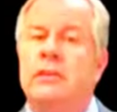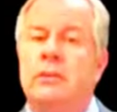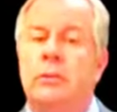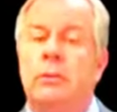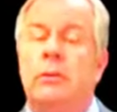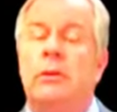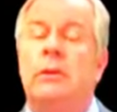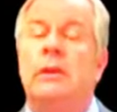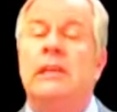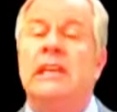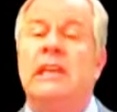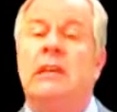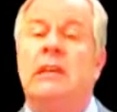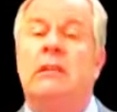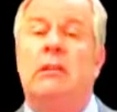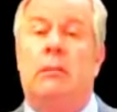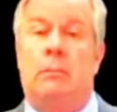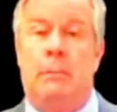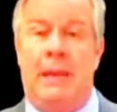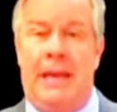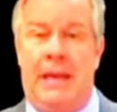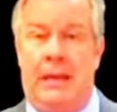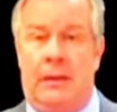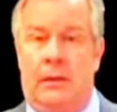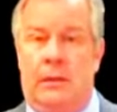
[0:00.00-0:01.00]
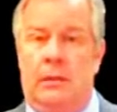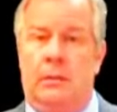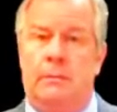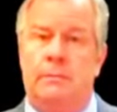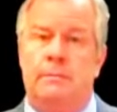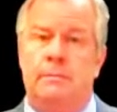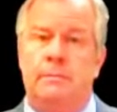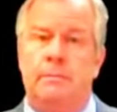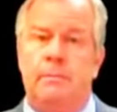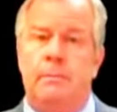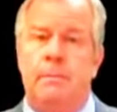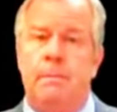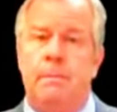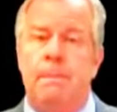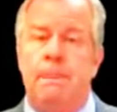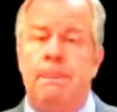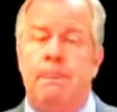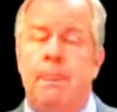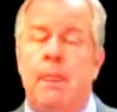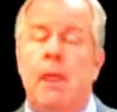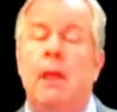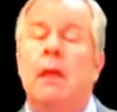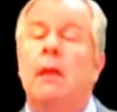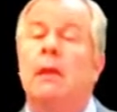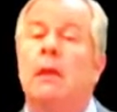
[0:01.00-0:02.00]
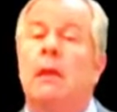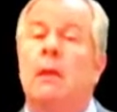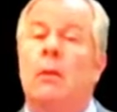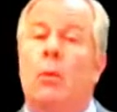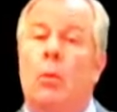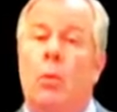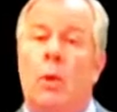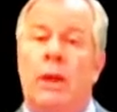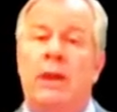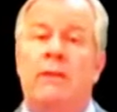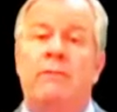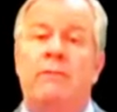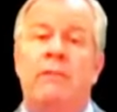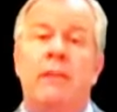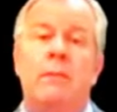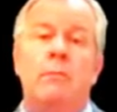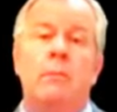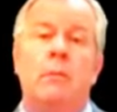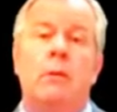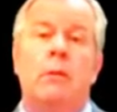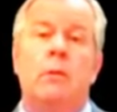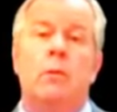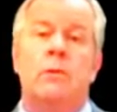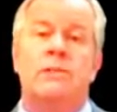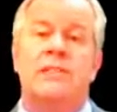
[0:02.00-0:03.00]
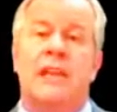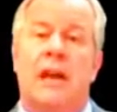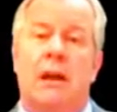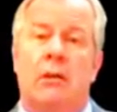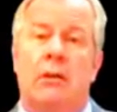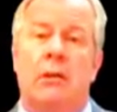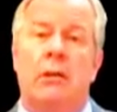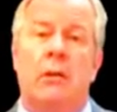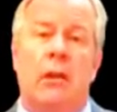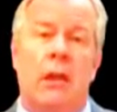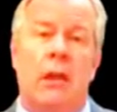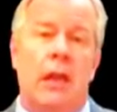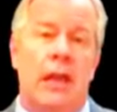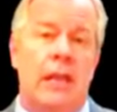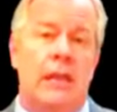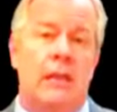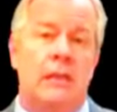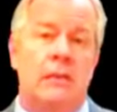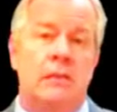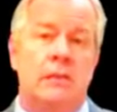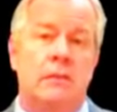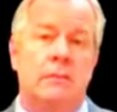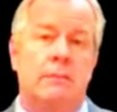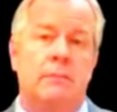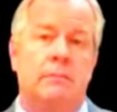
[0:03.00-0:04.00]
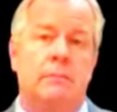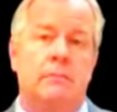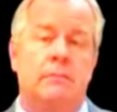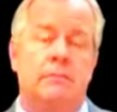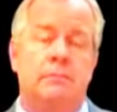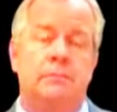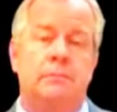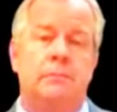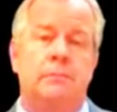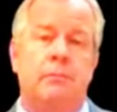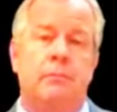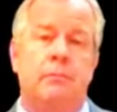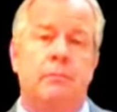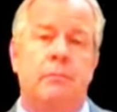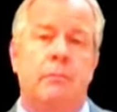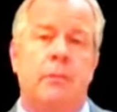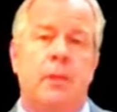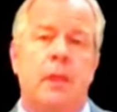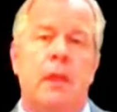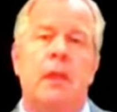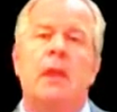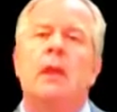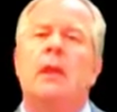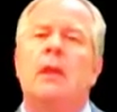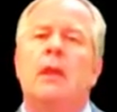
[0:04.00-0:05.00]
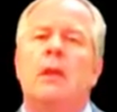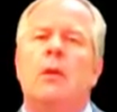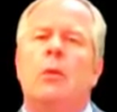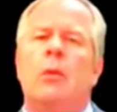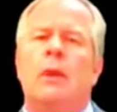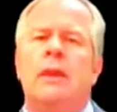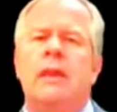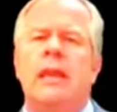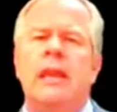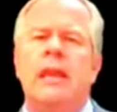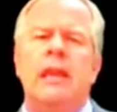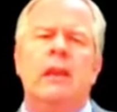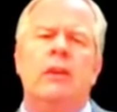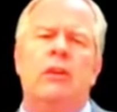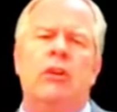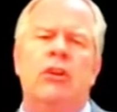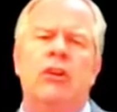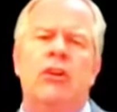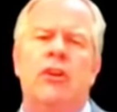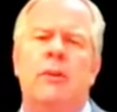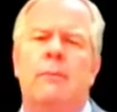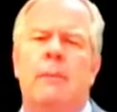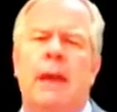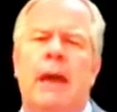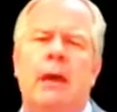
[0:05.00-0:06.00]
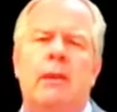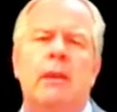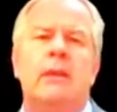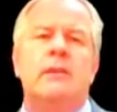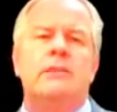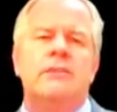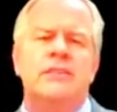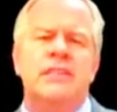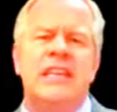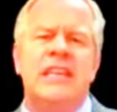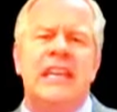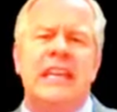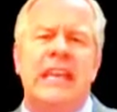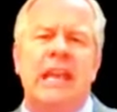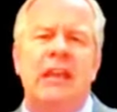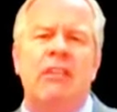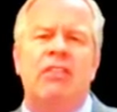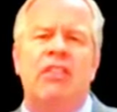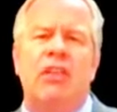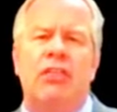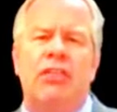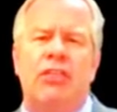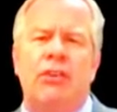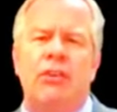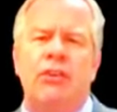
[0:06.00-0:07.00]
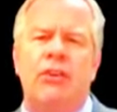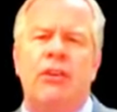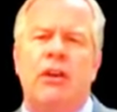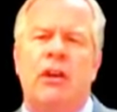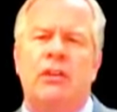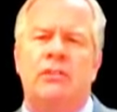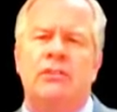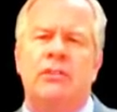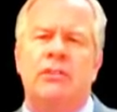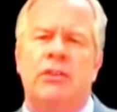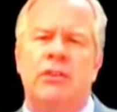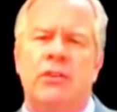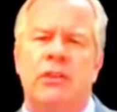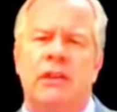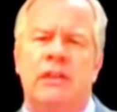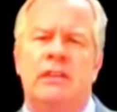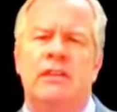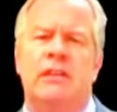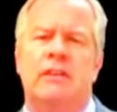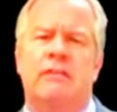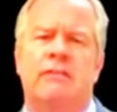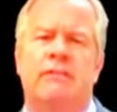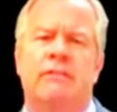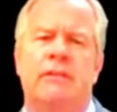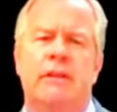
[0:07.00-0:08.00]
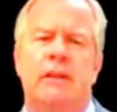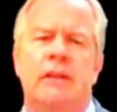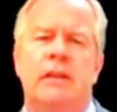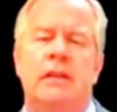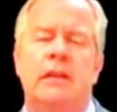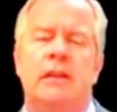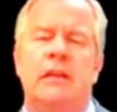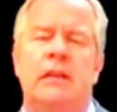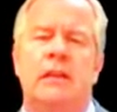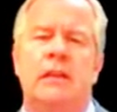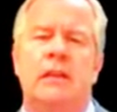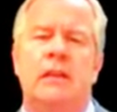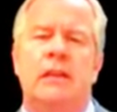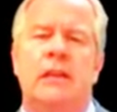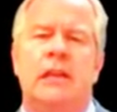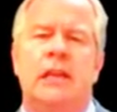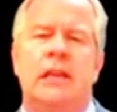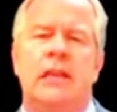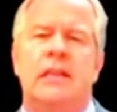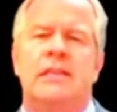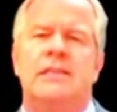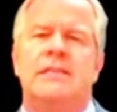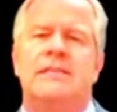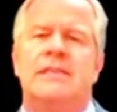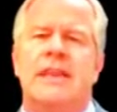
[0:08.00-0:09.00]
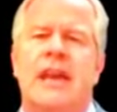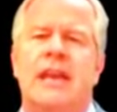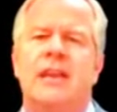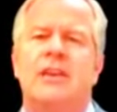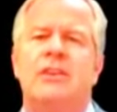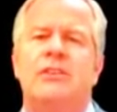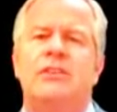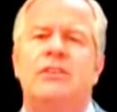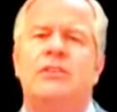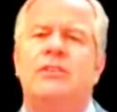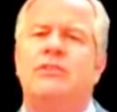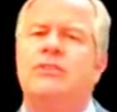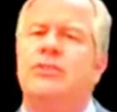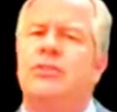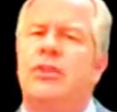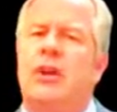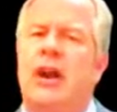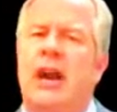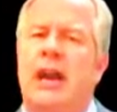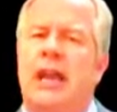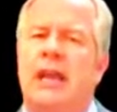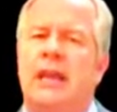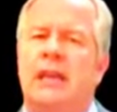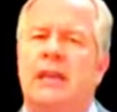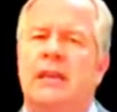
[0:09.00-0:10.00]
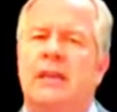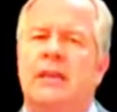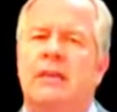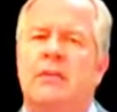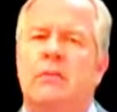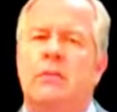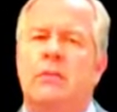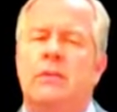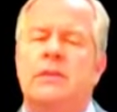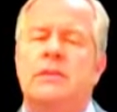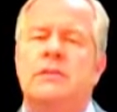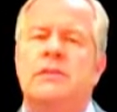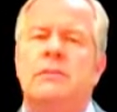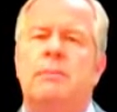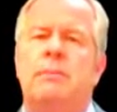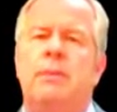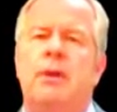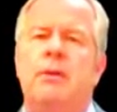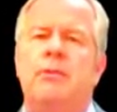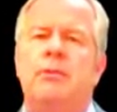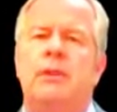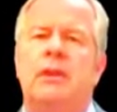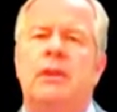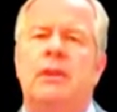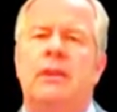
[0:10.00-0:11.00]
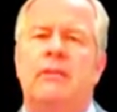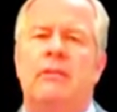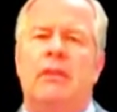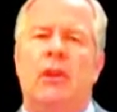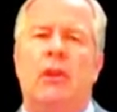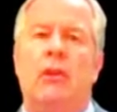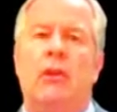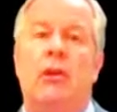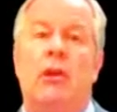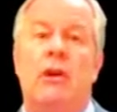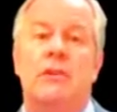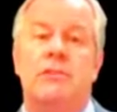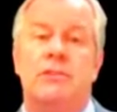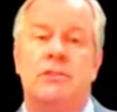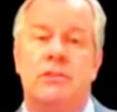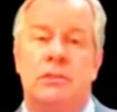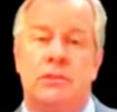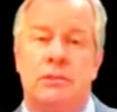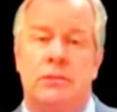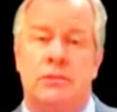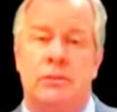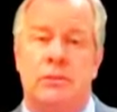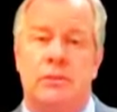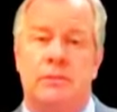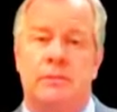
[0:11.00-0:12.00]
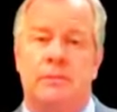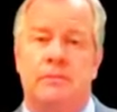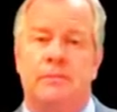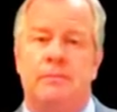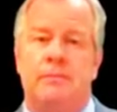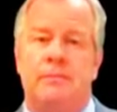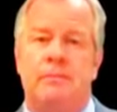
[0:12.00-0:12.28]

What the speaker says: into a legal battle. One of them was our client. When he learned about seeking the third alternative, he decided to try it with his opponent in the lawsuit.